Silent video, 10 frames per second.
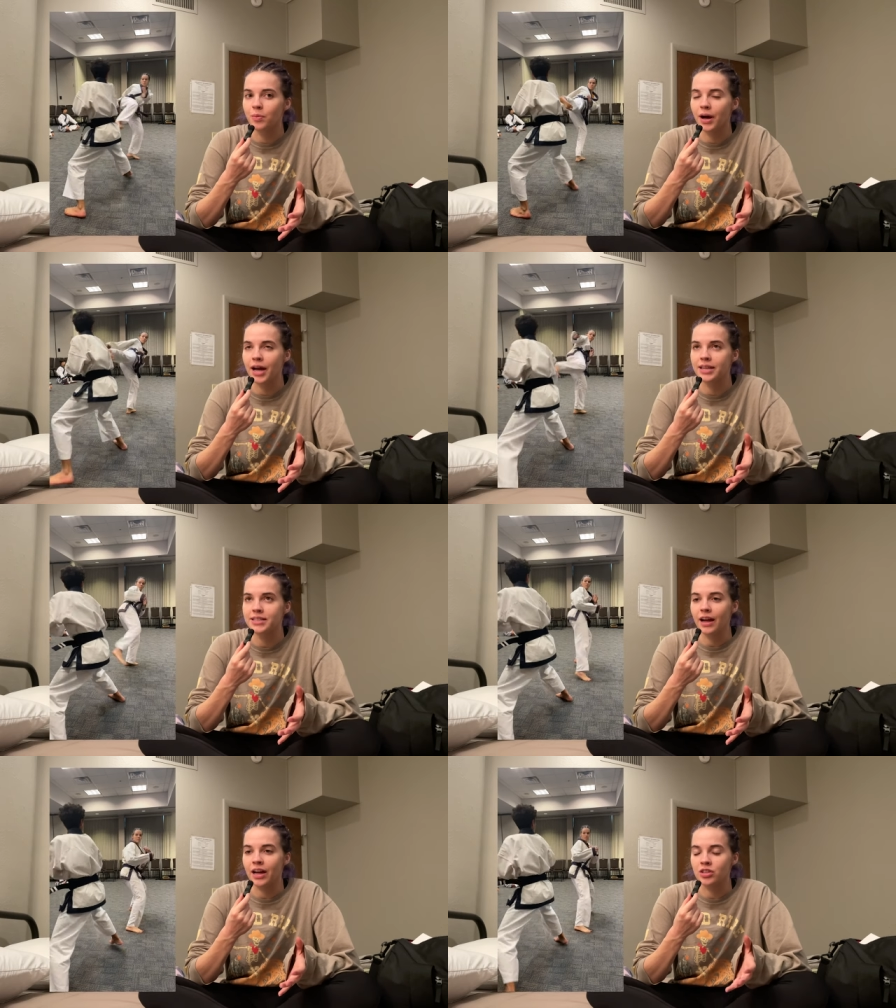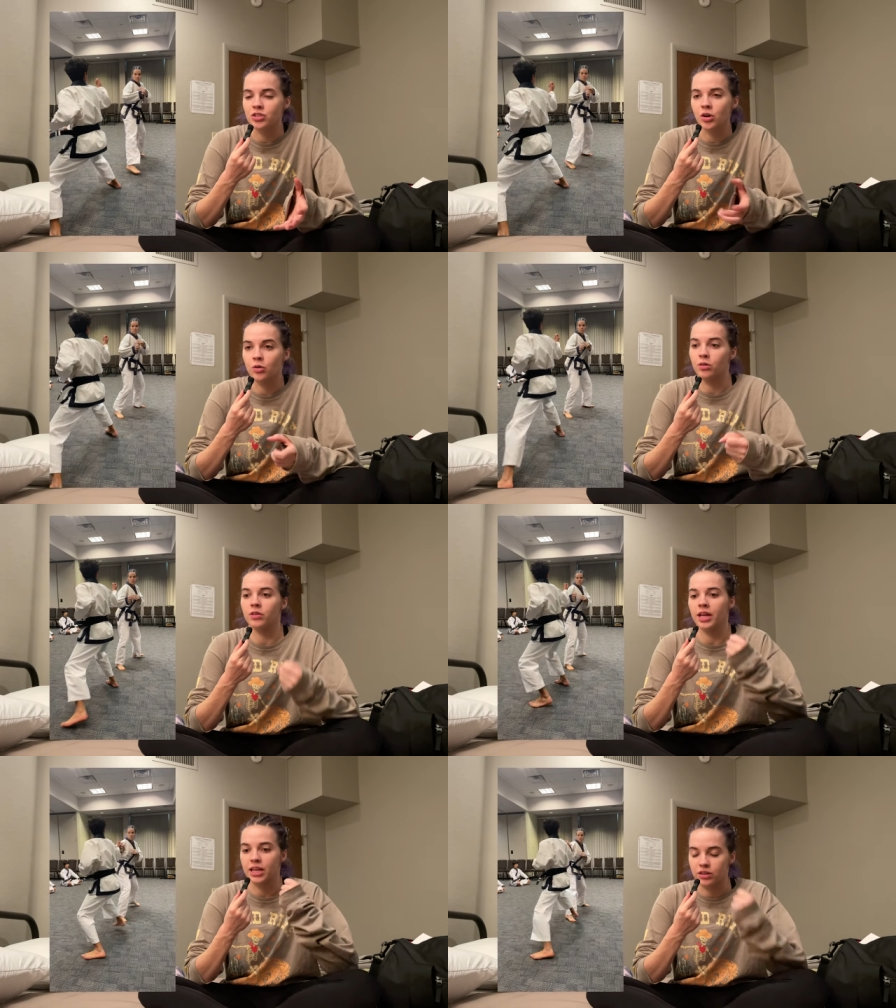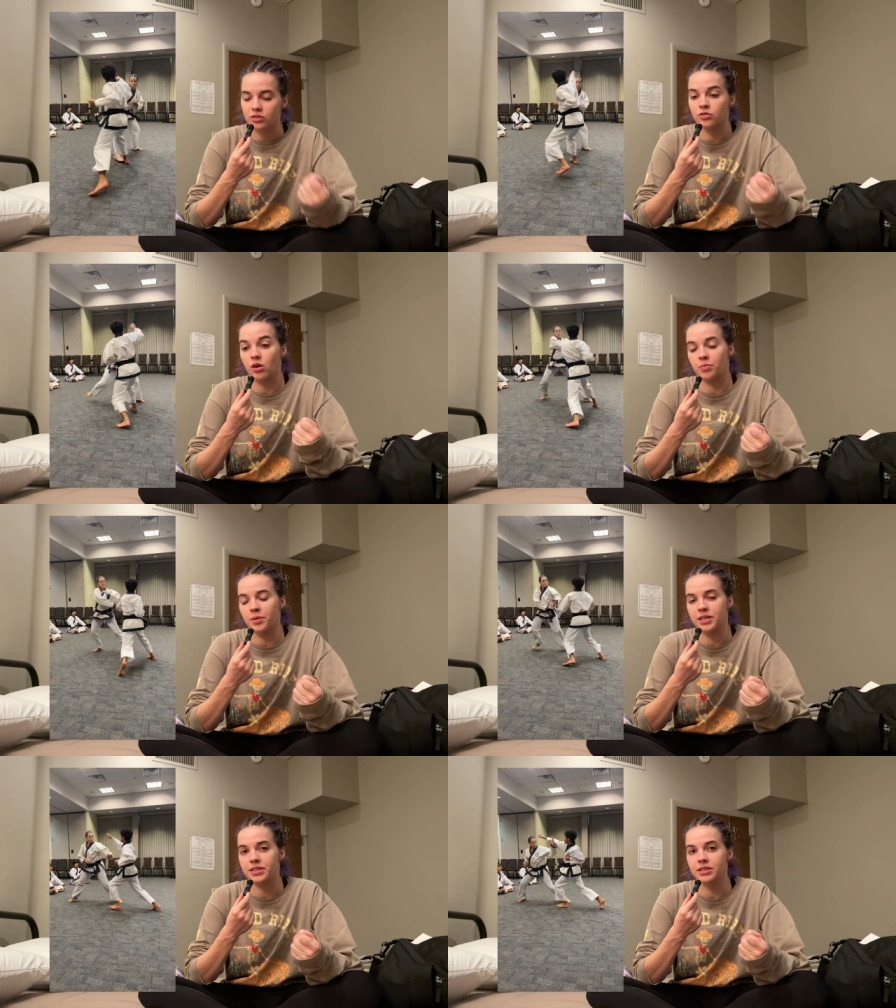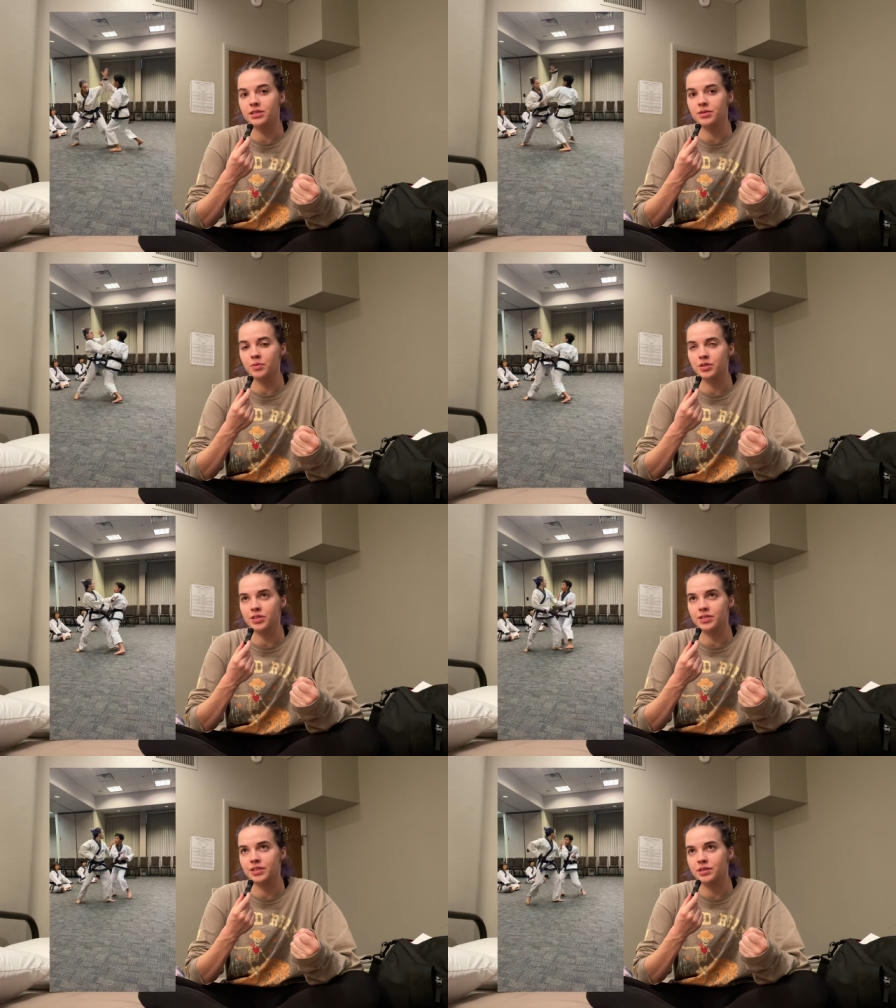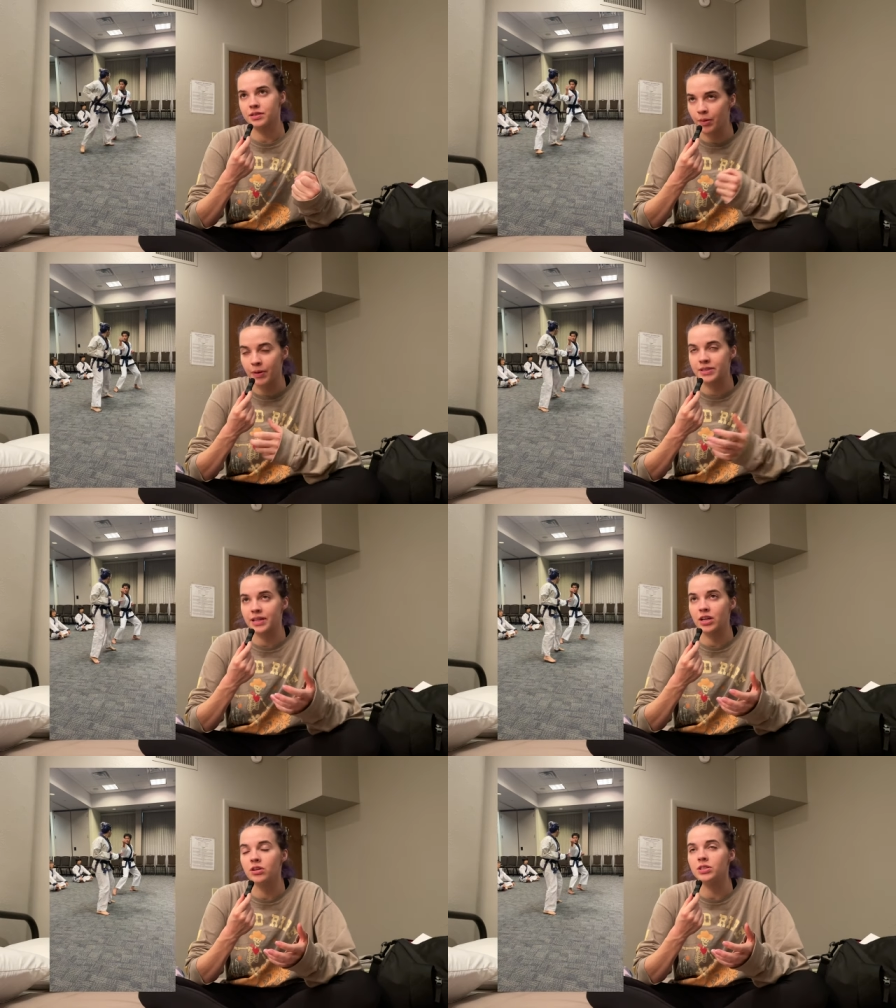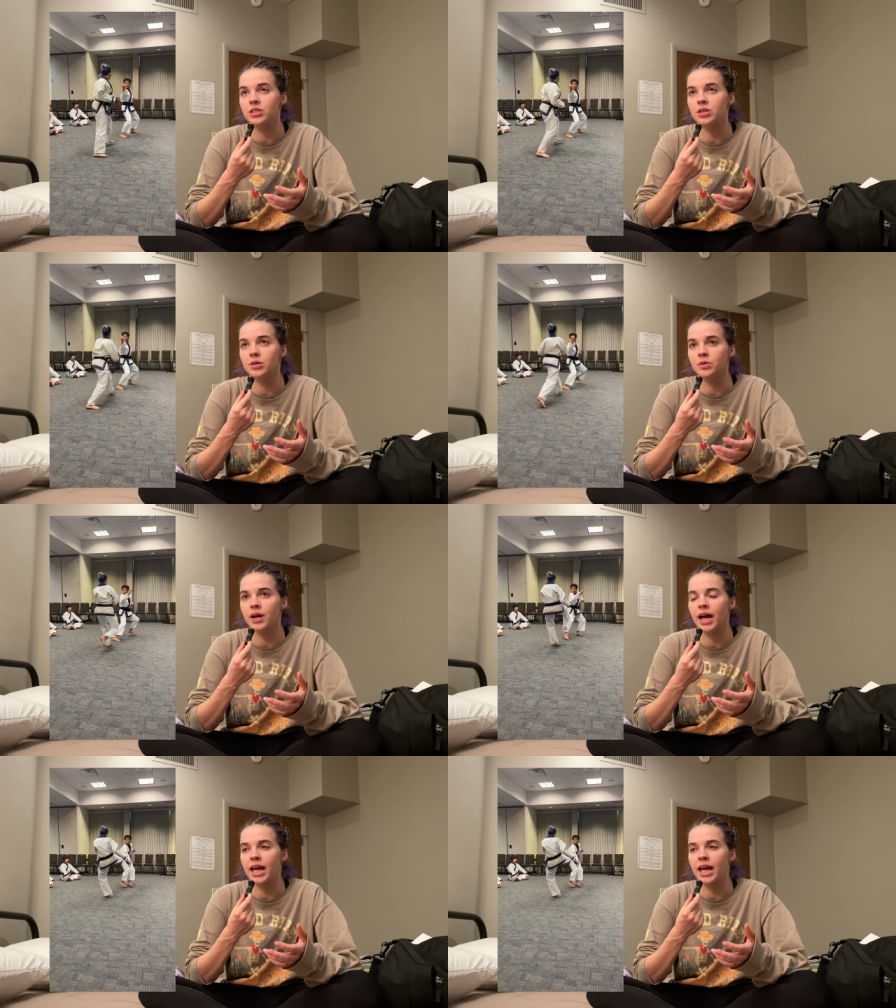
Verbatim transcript: but I showed like a strong presence, which is the best I could do.